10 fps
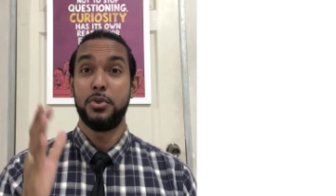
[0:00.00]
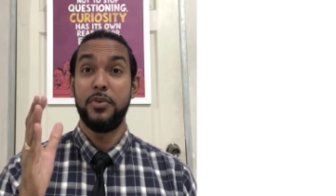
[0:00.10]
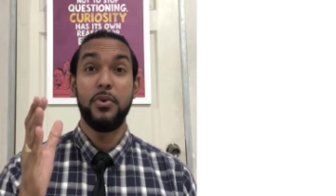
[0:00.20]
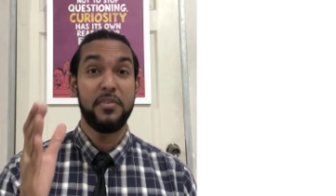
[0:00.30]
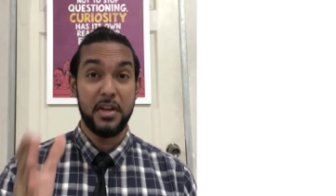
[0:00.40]
So
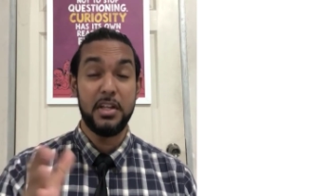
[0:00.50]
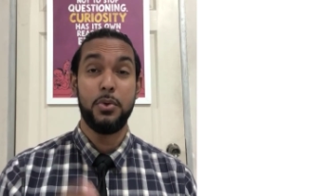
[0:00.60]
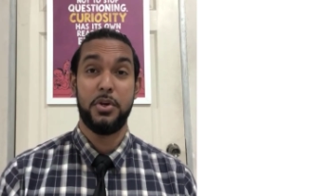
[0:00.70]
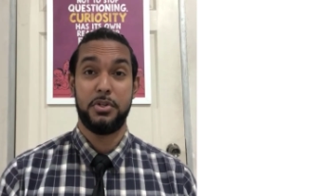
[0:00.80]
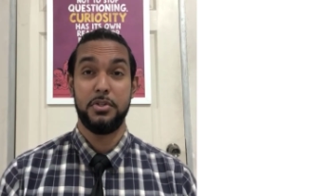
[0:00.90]
if you have any
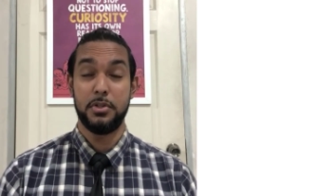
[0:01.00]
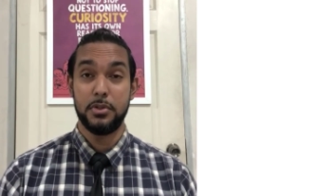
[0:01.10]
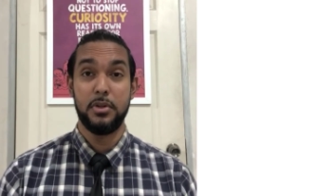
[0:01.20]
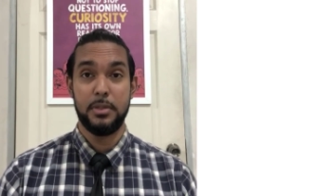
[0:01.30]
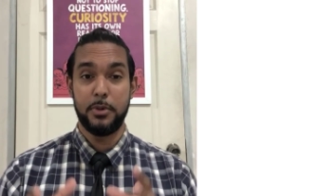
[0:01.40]
questions
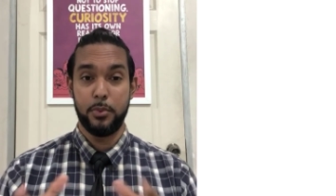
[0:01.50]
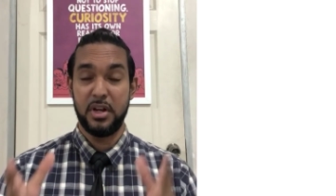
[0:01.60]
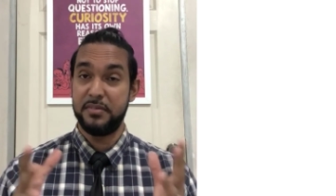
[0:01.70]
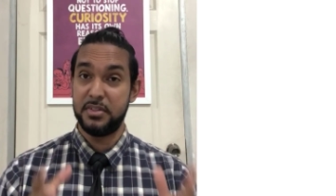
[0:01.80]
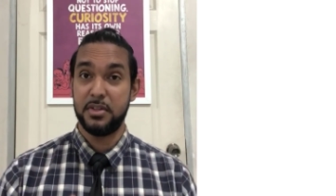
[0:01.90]
at all about
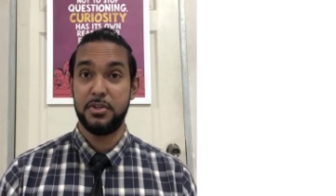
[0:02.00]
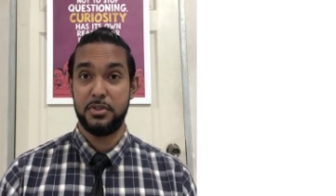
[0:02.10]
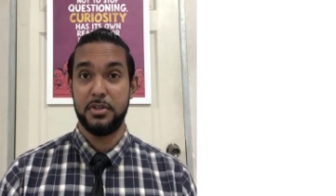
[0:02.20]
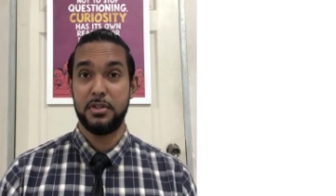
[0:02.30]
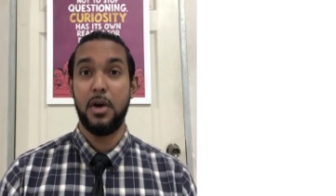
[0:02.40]
what I've
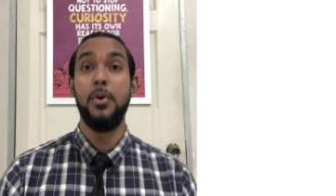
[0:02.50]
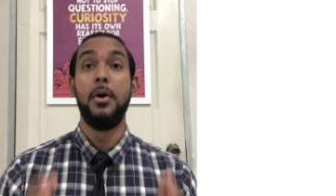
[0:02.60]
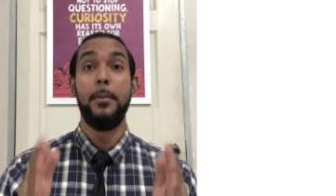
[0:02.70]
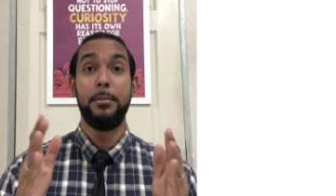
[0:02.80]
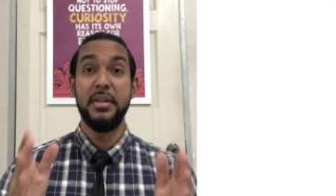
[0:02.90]
discussed just
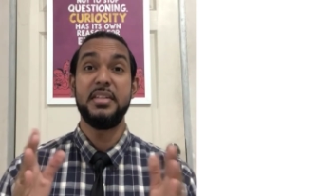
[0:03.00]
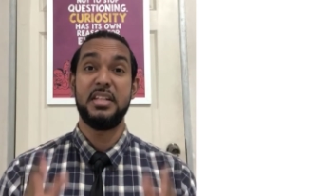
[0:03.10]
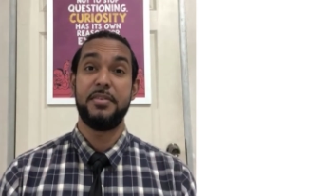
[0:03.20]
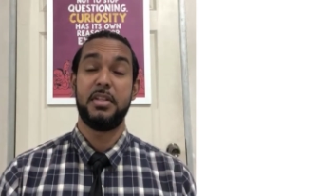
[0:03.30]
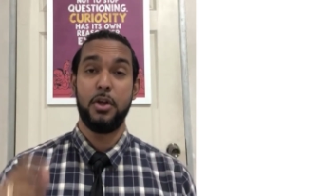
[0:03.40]
now, please
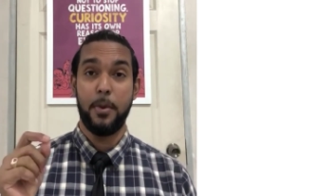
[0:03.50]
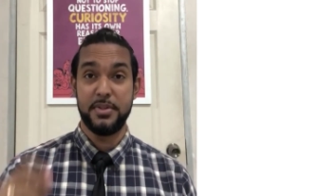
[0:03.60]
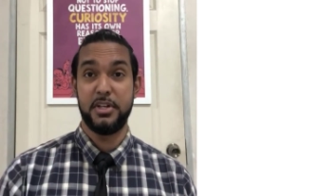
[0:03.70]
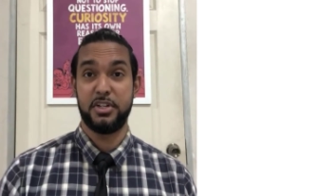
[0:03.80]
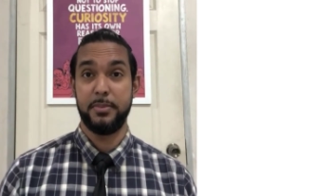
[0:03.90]
leave it in the
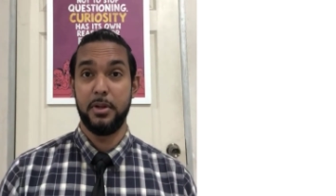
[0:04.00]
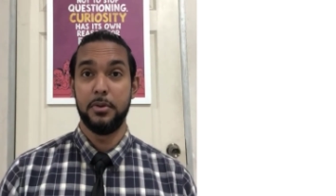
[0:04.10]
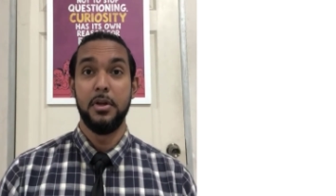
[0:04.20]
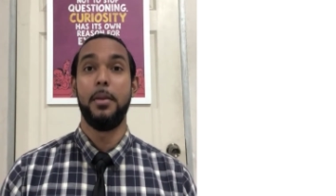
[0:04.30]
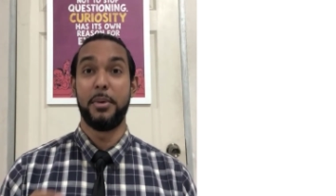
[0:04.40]
comment section below.
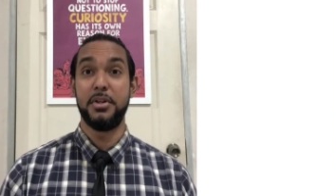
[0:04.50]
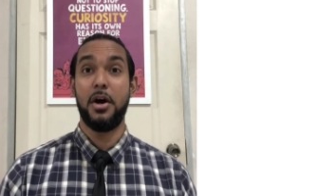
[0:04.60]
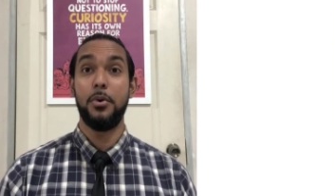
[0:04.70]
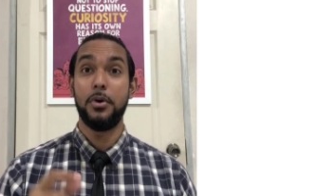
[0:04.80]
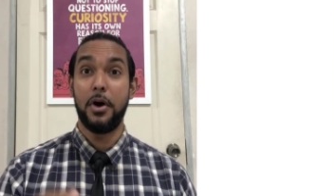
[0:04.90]
But
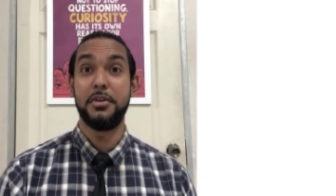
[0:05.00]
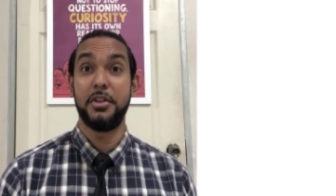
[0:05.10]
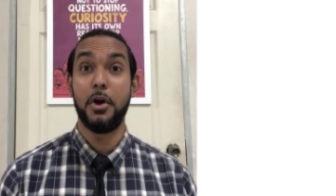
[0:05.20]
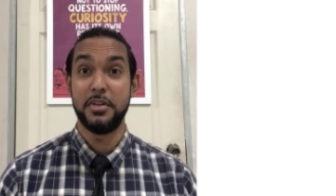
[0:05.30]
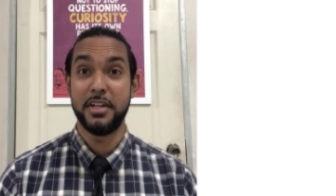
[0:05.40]
now, onto
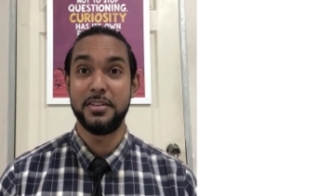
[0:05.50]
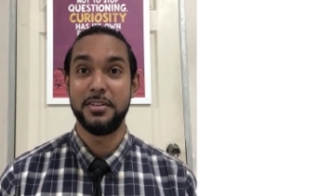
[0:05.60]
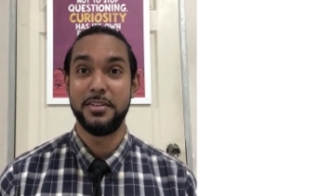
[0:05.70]
the content.